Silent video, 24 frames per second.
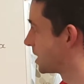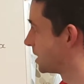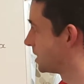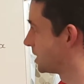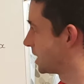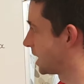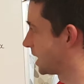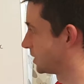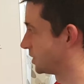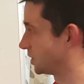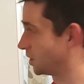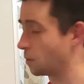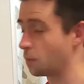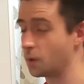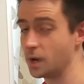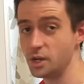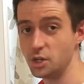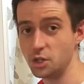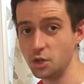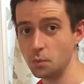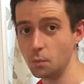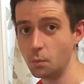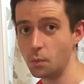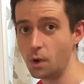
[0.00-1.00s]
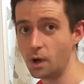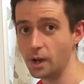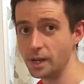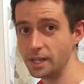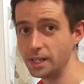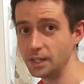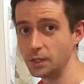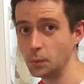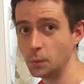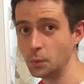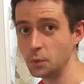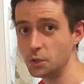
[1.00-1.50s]
that has equation y
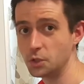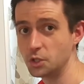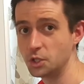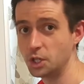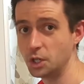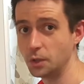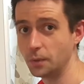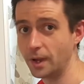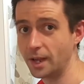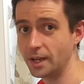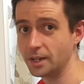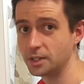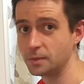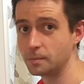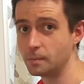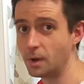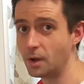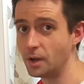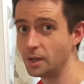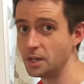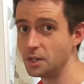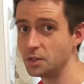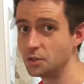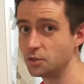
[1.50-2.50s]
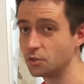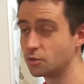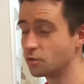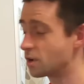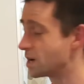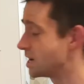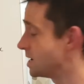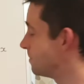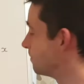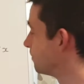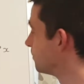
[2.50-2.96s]
equals 2x minus 3.